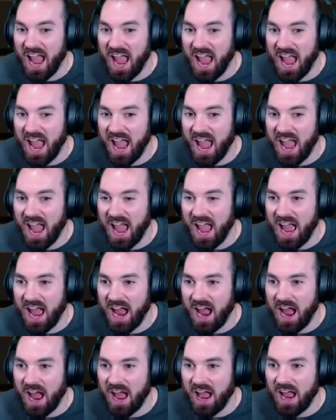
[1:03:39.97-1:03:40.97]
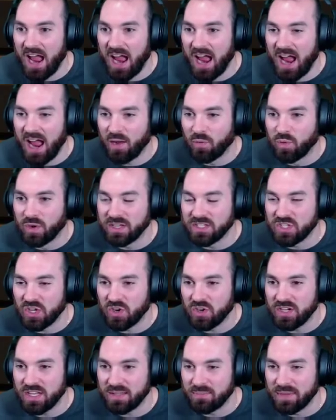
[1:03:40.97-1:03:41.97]
anything. Oh, what is
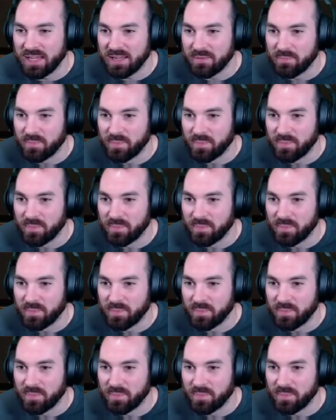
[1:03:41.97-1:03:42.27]
hurting me?